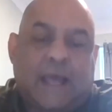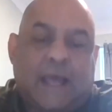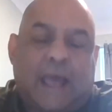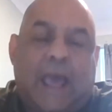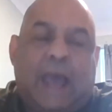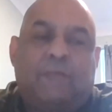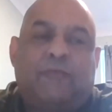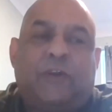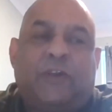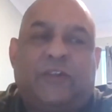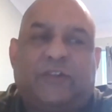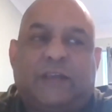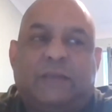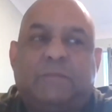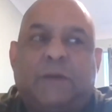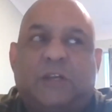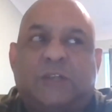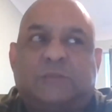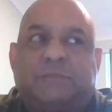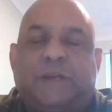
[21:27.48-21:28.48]

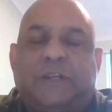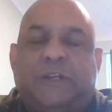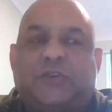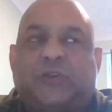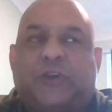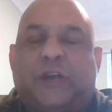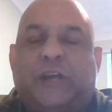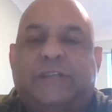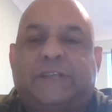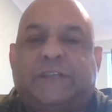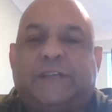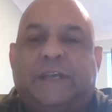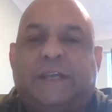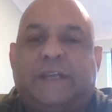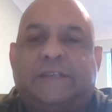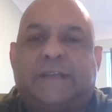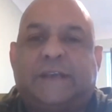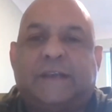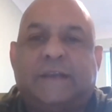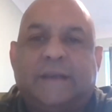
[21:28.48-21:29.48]
everything must be
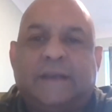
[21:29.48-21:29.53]
treated